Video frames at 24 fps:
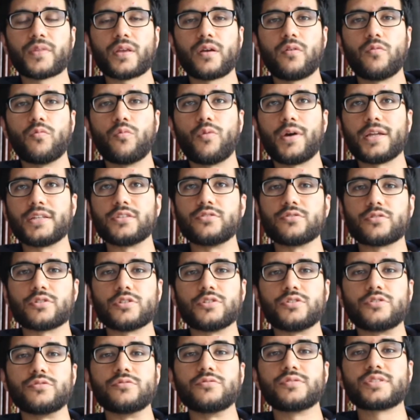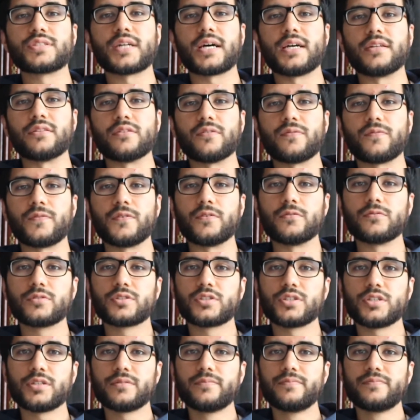when you could use that in the
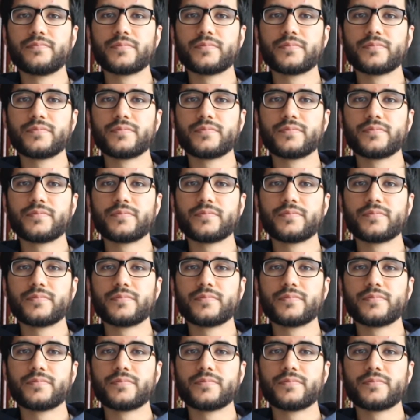future.